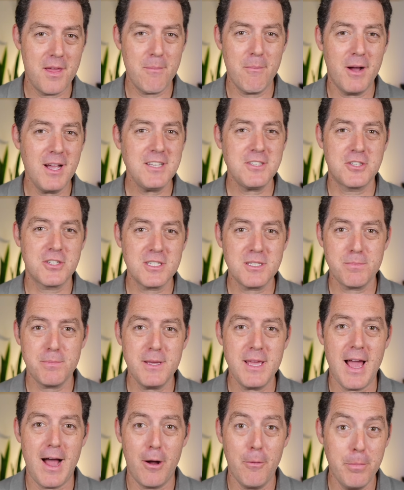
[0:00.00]
They might just
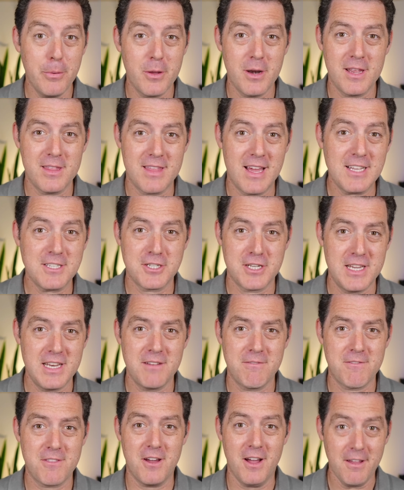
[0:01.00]
be outputting that chain
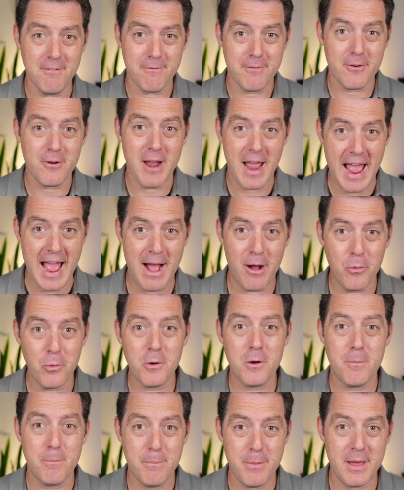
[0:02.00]
of thought for
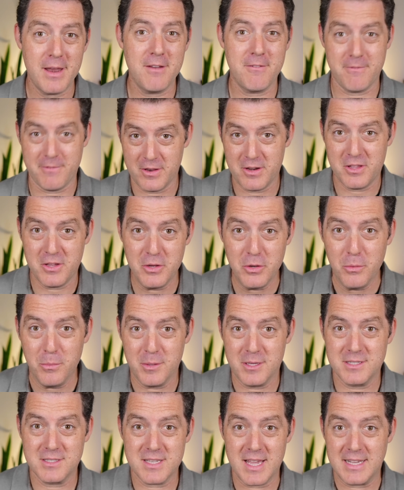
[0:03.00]
our benefit,
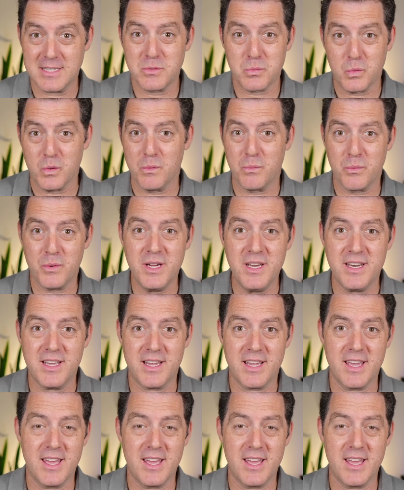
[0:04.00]
humans, as we're reading